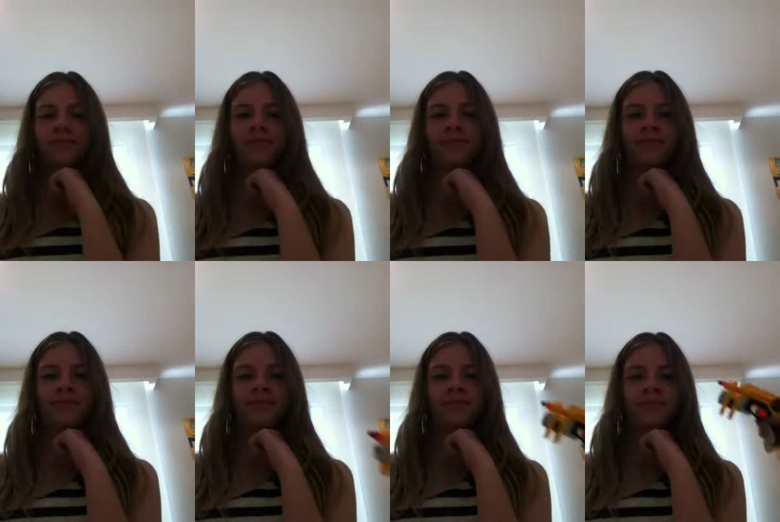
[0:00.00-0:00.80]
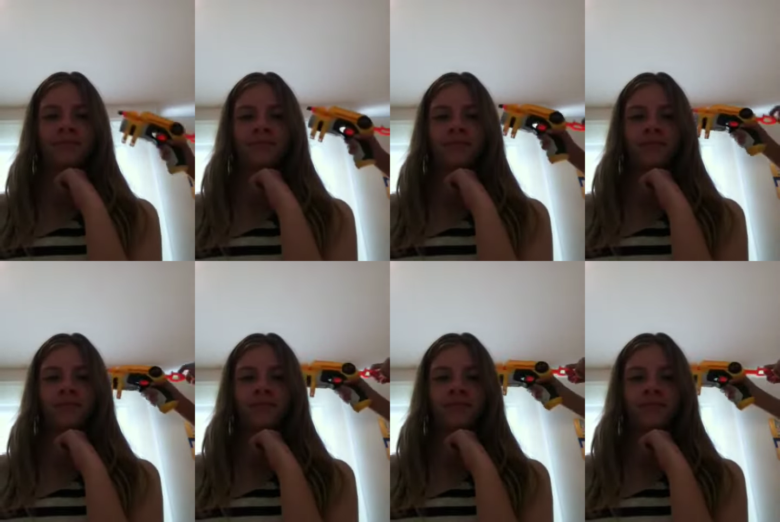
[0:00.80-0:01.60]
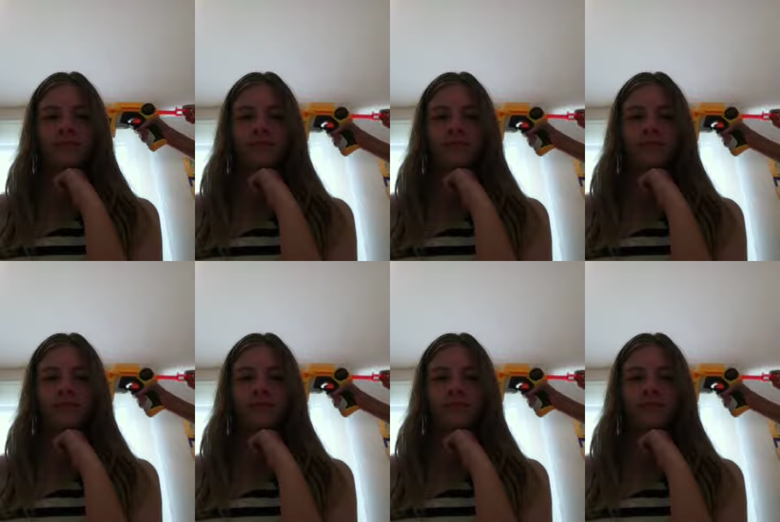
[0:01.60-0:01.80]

No one is speaking in this clip.